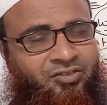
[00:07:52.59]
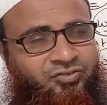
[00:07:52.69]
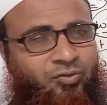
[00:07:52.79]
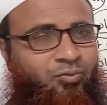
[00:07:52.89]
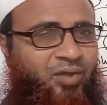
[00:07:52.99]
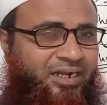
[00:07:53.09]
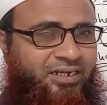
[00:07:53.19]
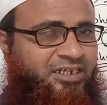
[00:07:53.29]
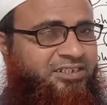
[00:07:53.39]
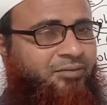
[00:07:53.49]
So
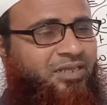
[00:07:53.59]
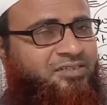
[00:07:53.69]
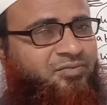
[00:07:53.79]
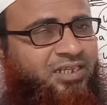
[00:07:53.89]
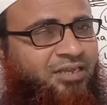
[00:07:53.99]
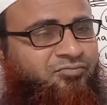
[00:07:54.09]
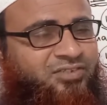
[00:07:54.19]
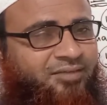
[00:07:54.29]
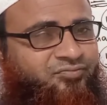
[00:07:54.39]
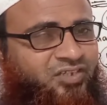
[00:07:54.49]
what itself has become
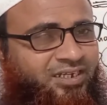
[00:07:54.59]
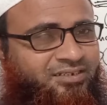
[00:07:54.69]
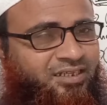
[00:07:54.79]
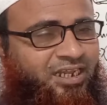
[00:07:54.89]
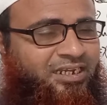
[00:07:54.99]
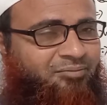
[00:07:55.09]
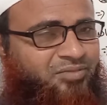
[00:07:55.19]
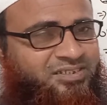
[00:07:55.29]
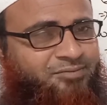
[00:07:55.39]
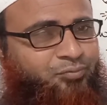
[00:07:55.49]
subject in the
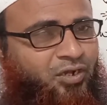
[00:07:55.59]
passive